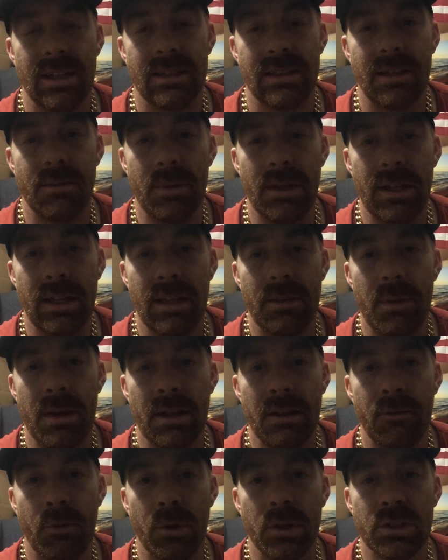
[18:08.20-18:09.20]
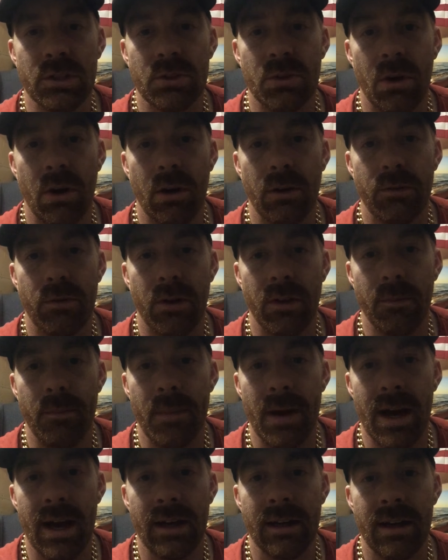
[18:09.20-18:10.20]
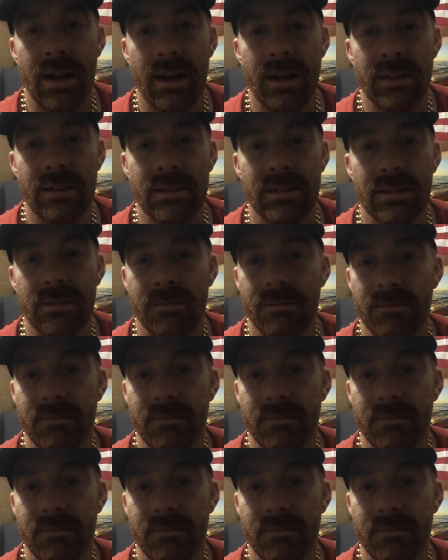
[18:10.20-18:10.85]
Did it mean that it made the force stronger for all the bad guys?